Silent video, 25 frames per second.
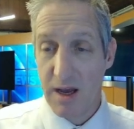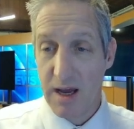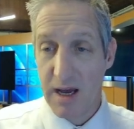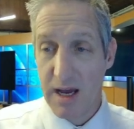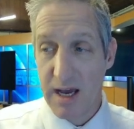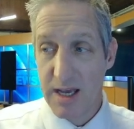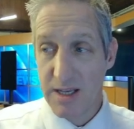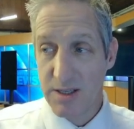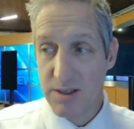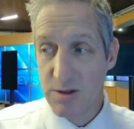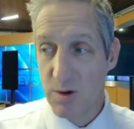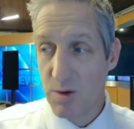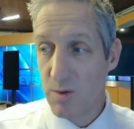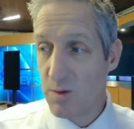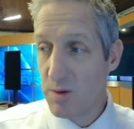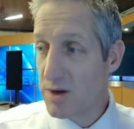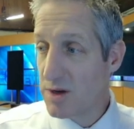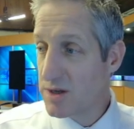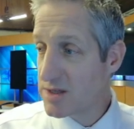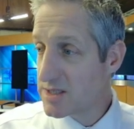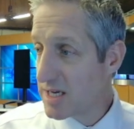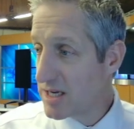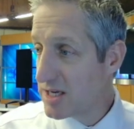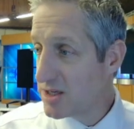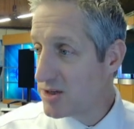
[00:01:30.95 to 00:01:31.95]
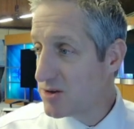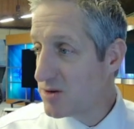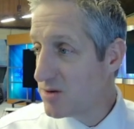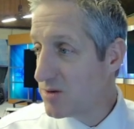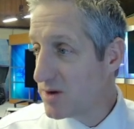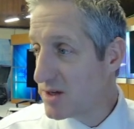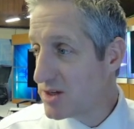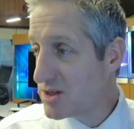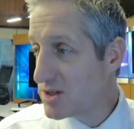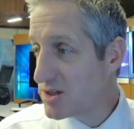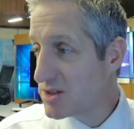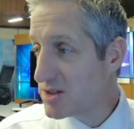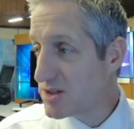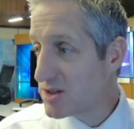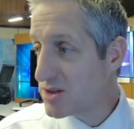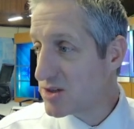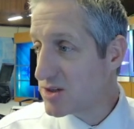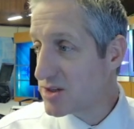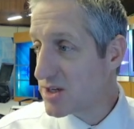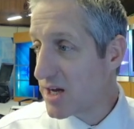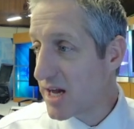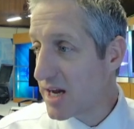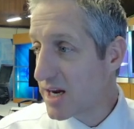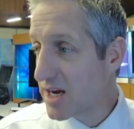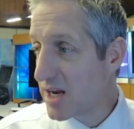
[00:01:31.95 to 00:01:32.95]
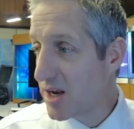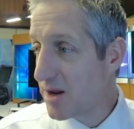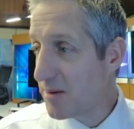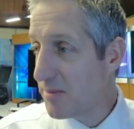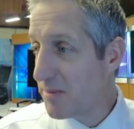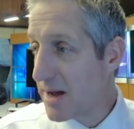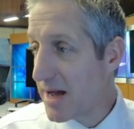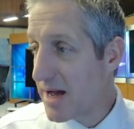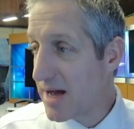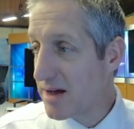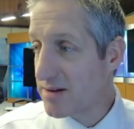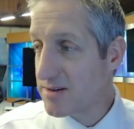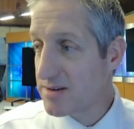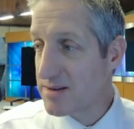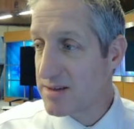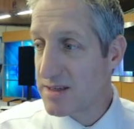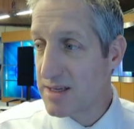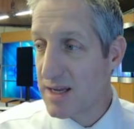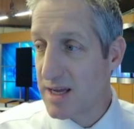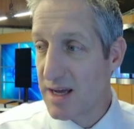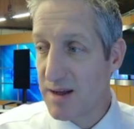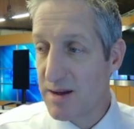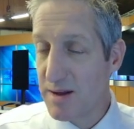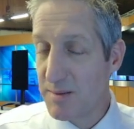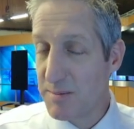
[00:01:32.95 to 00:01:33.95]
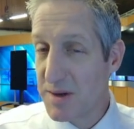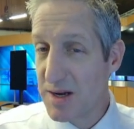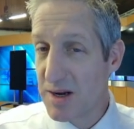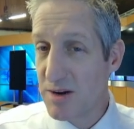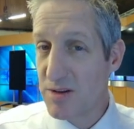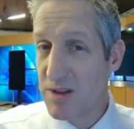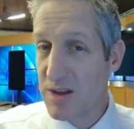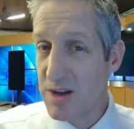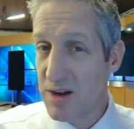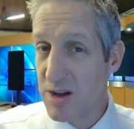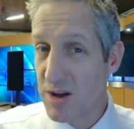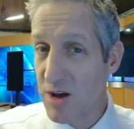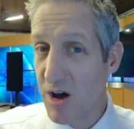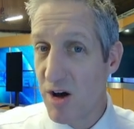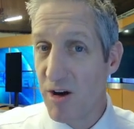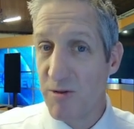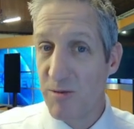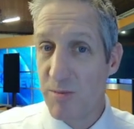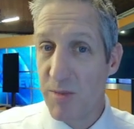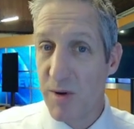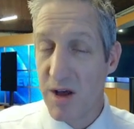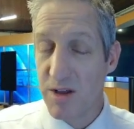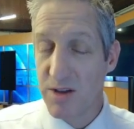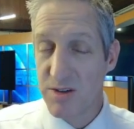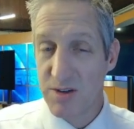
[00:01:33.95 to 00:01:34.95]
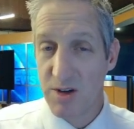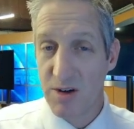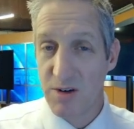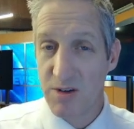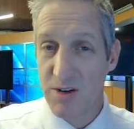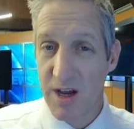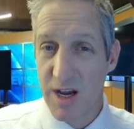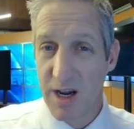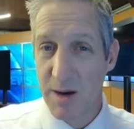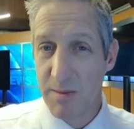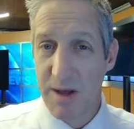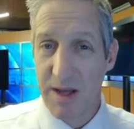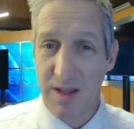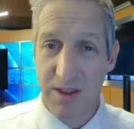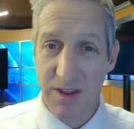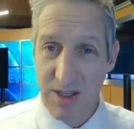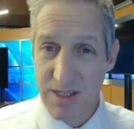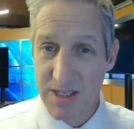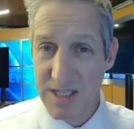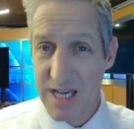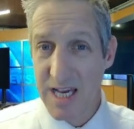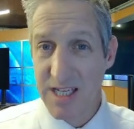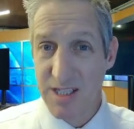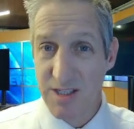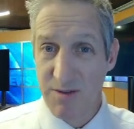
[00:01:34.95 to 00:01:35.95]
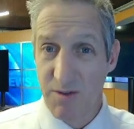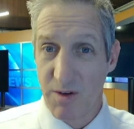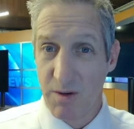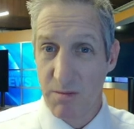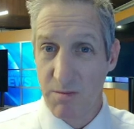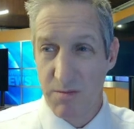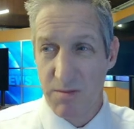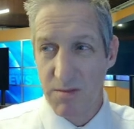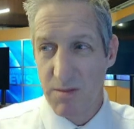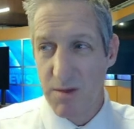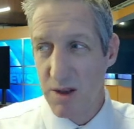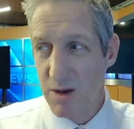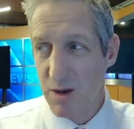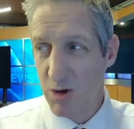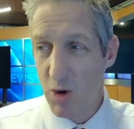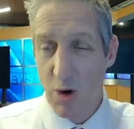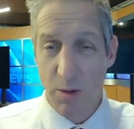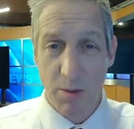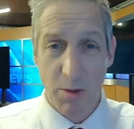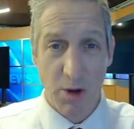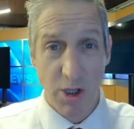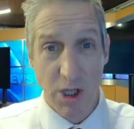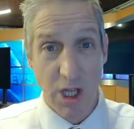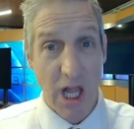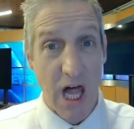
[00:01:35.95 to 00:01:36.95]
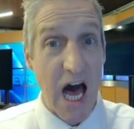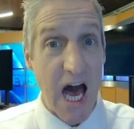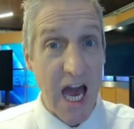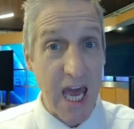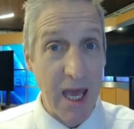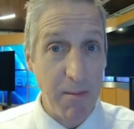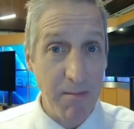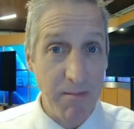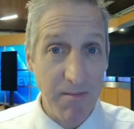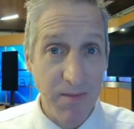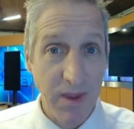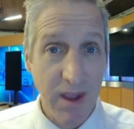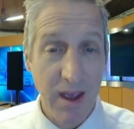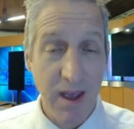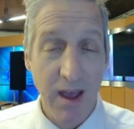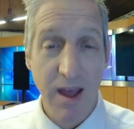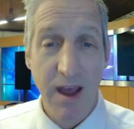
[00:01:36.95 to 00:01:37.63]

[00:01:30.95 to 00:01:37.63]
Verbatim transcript: Uh, so when you say two inches, you're talking about uh, bigger than a golf ball. So you're talking about the size of a, a, normal lime.